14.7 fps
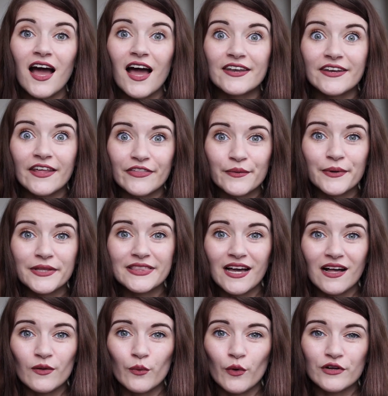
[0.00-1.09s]
Another one that
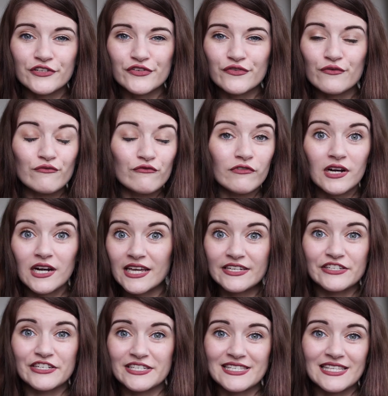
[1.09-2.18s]
I'll watch
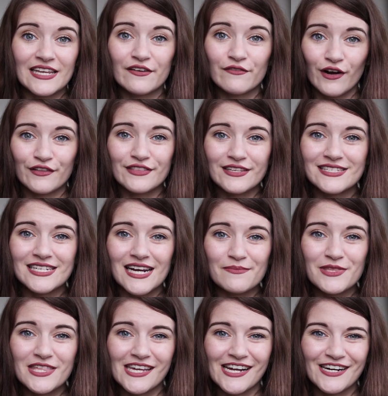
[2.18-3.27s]
religiously around this time
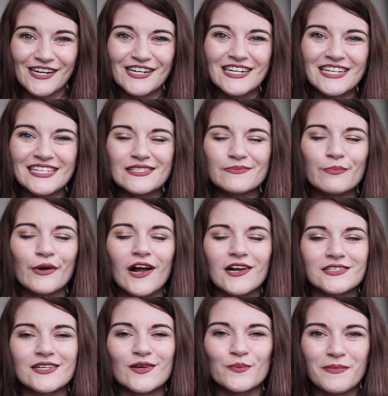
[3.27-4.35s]
of the year is
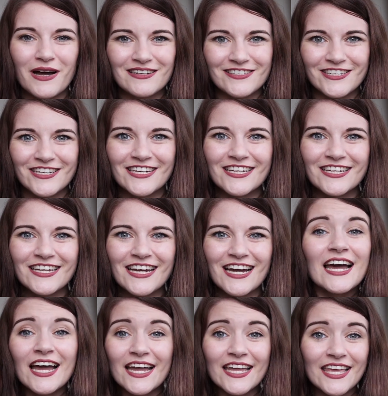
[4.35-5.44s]
Practical Magic.
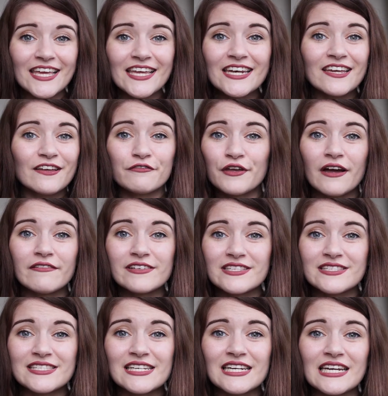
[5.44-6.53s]
Again, if you
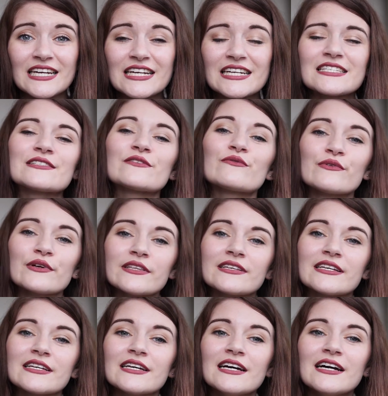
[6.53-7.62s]
haven't seen it, it's a
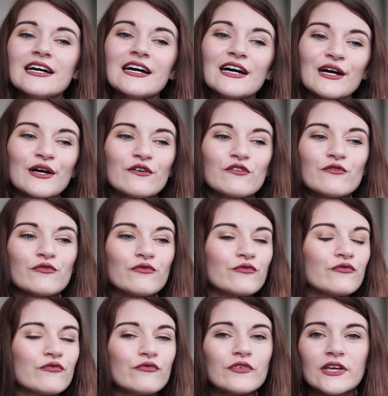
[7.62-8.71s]
really
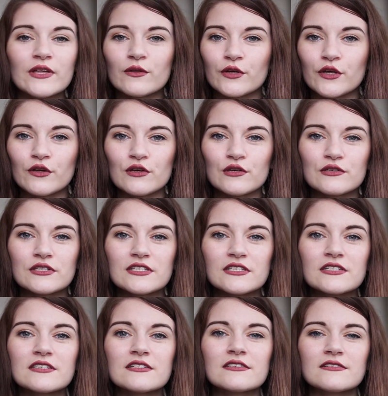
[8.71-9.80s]
feel good
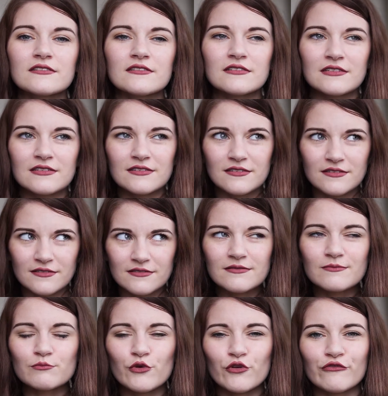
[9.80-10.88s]

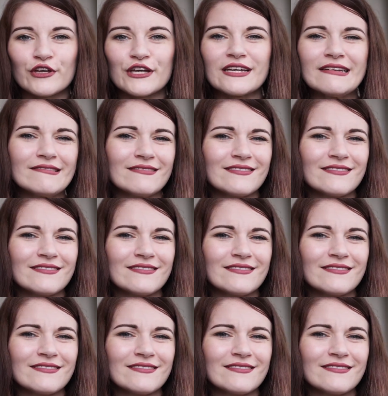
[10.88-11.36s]
movie